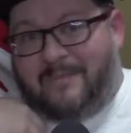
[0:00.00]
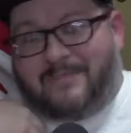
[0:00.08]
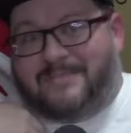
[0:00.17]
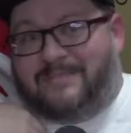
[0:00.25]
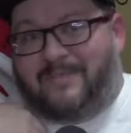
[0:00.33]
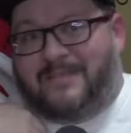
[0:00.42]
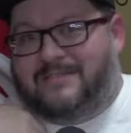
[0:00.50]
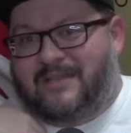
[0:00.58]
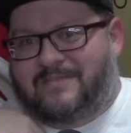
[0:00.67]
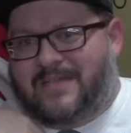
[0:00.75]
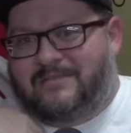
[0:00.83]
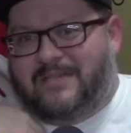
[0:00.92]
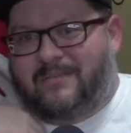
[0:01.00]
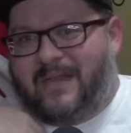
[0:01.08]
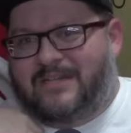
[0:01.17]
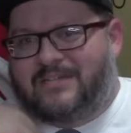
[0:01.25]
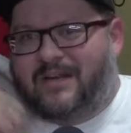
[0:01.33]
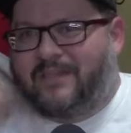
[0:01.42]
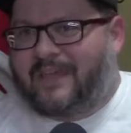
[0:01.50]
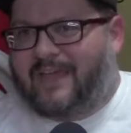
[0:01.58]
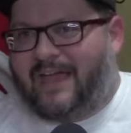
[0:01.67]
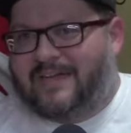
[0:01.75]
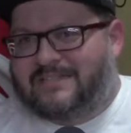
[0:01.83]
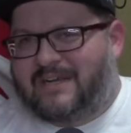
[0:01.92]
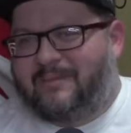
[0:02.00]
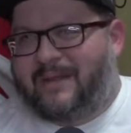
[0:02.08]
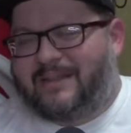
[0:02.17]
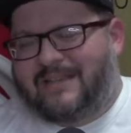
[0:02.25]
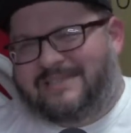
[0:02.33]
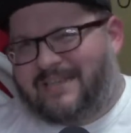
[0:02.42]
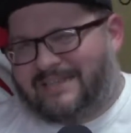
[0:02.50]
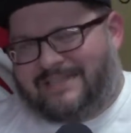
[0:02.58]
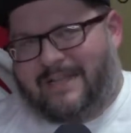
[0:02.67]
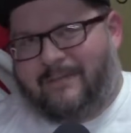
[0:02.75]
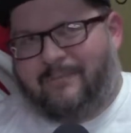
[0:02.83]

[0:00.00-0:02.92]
to me. Sometimes I'm like Jonathan Cash, and I'm like, that's not his name.